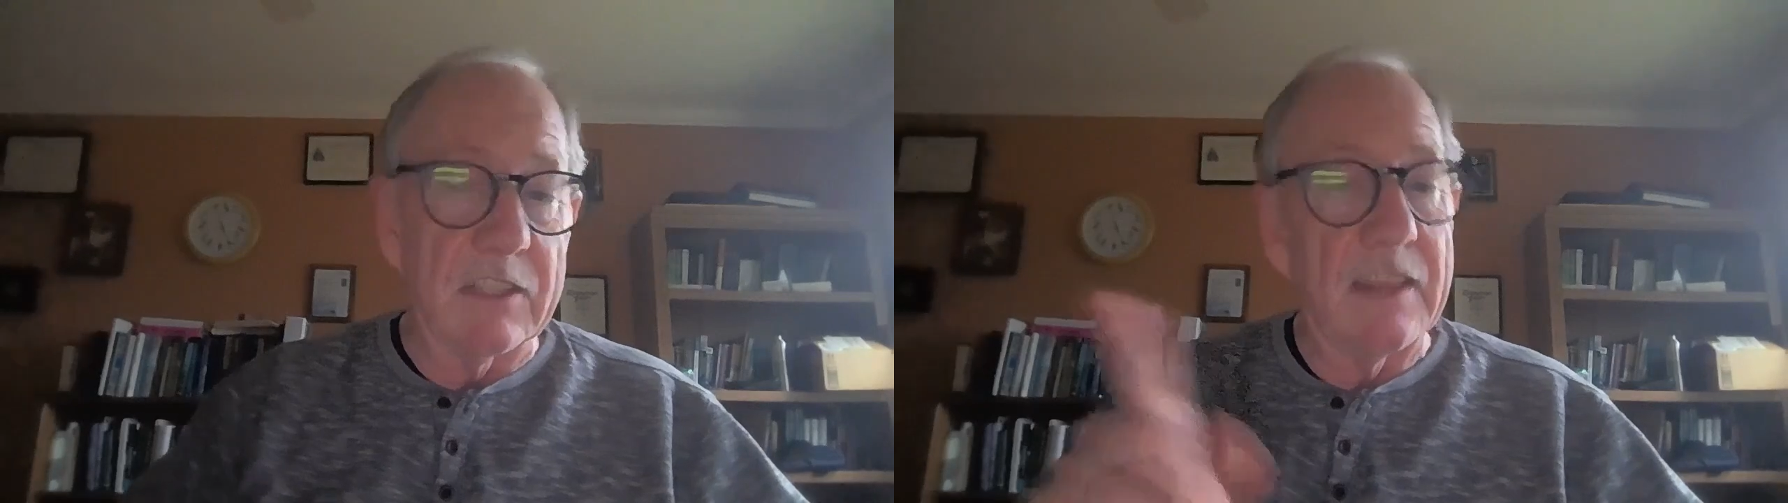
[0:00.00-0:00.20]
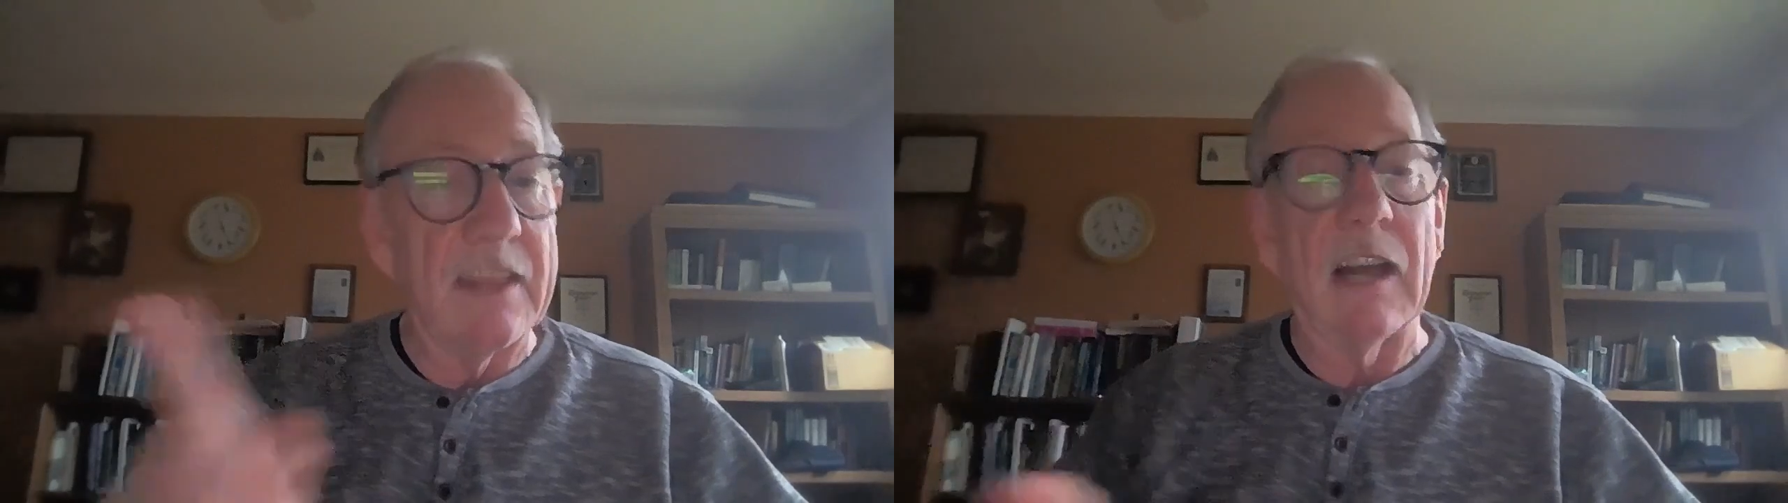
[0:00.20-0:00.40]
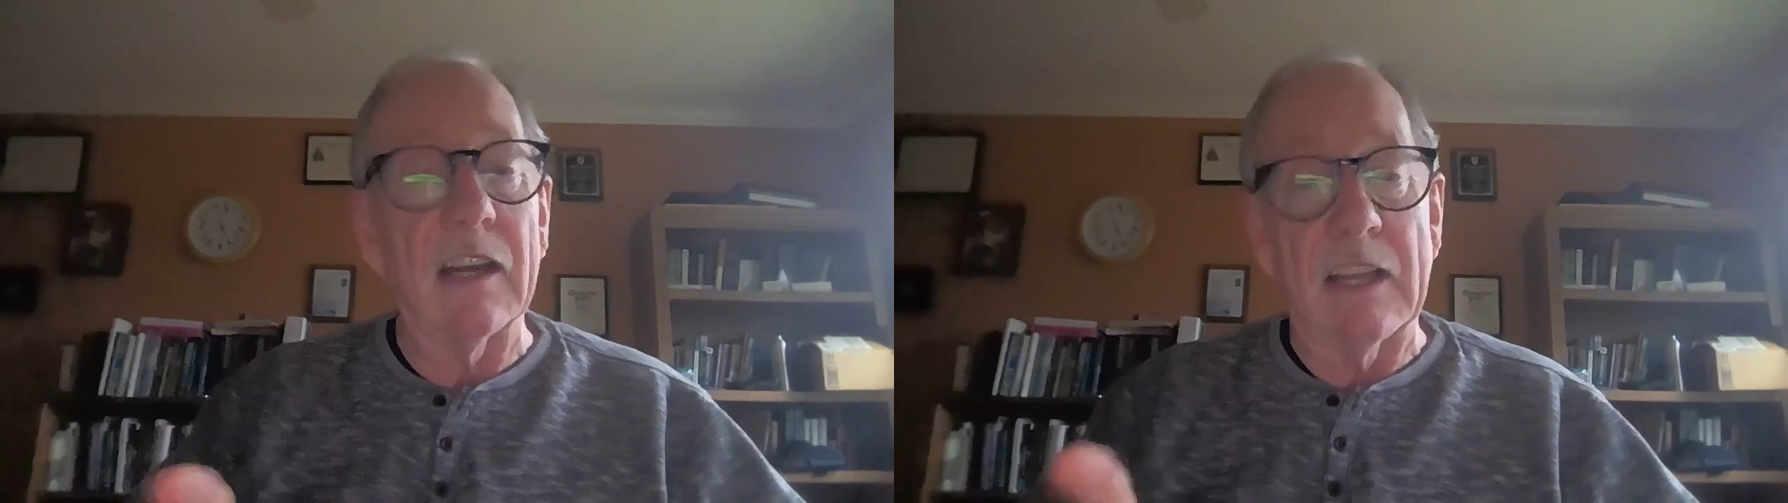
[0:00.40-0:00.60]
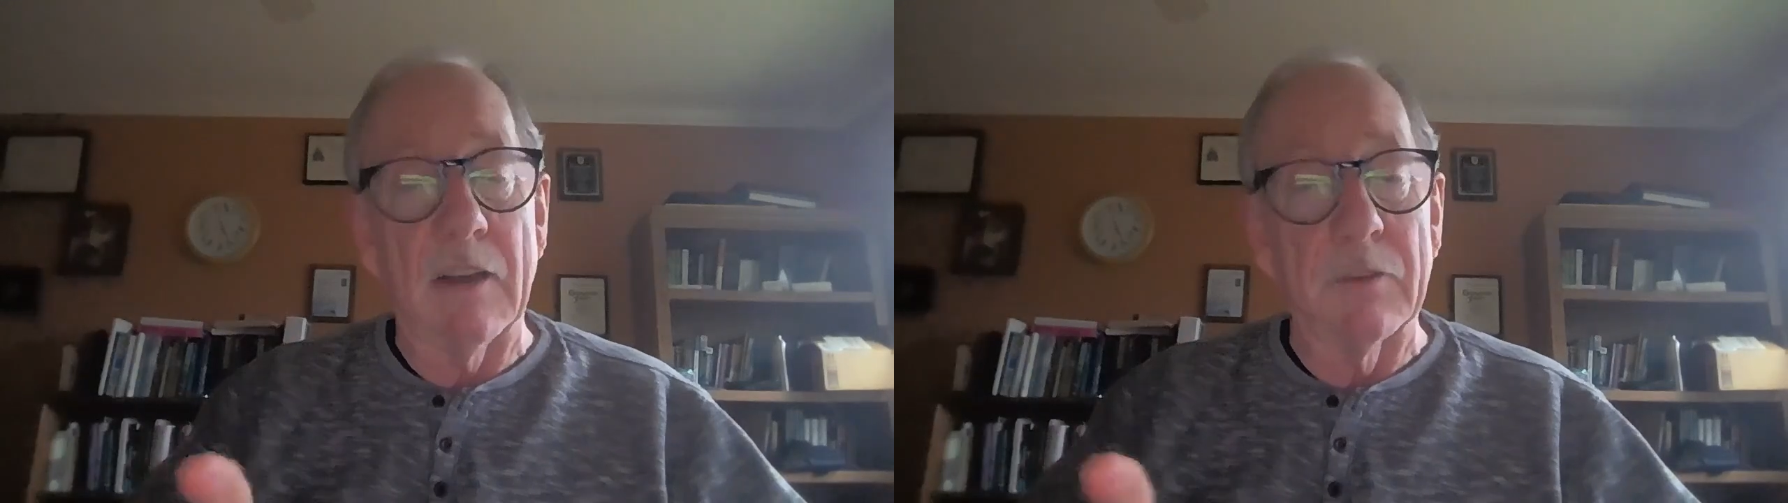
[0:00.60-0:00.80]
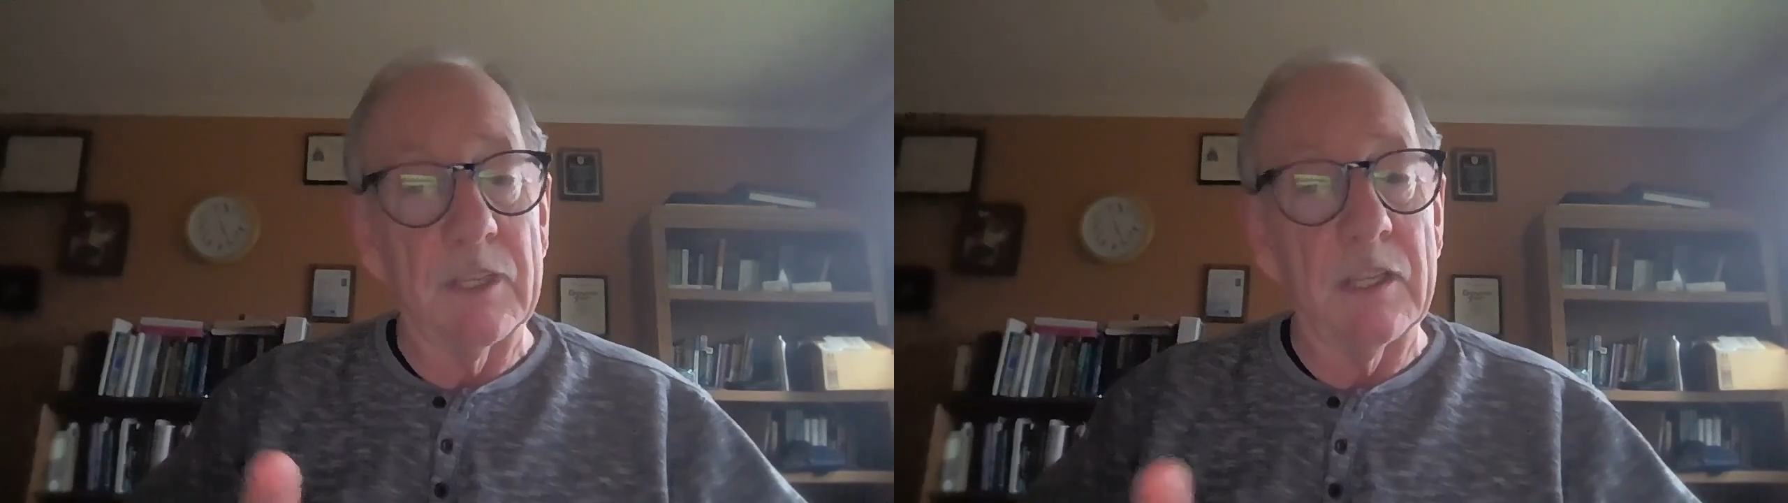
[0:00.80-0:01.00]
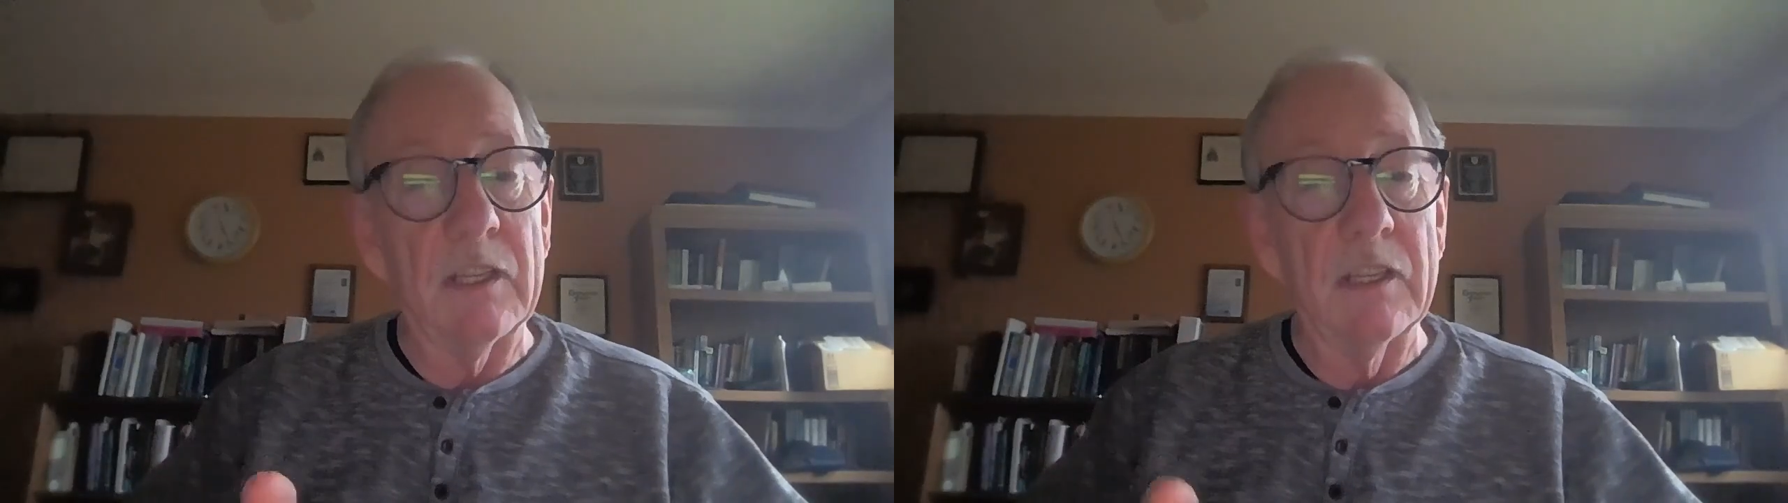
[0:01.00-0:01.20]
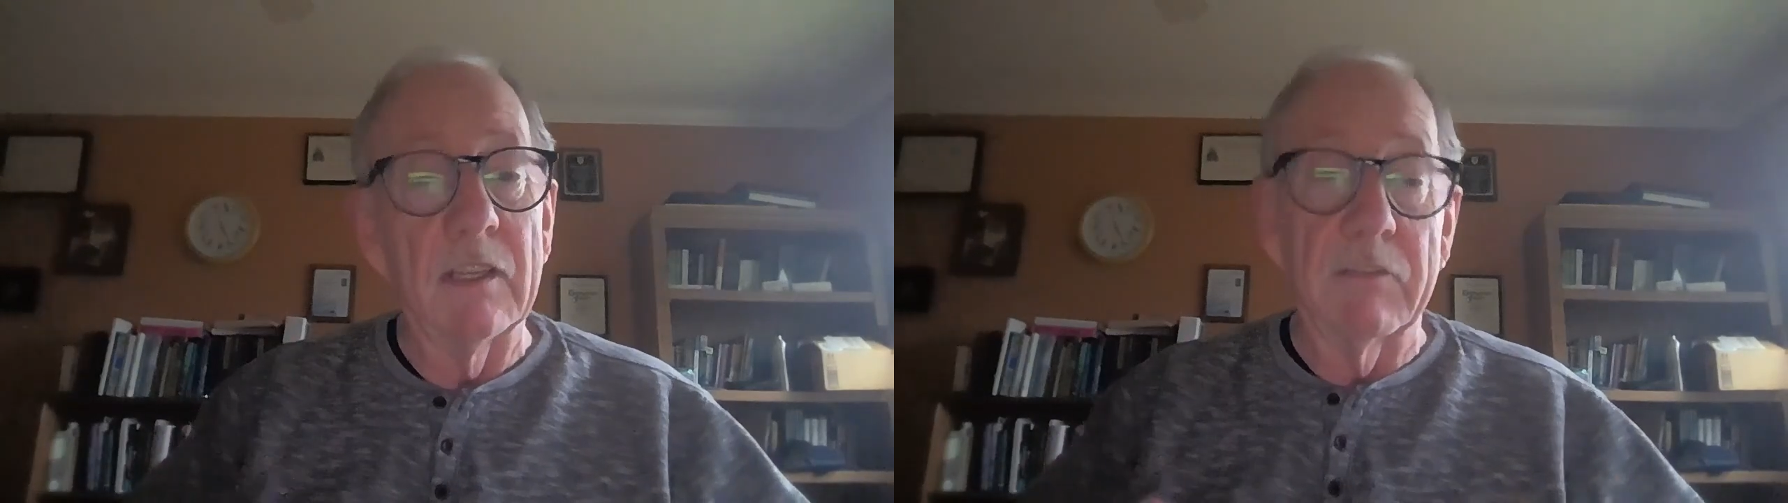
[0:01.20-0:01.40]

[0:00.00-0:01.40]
say, that county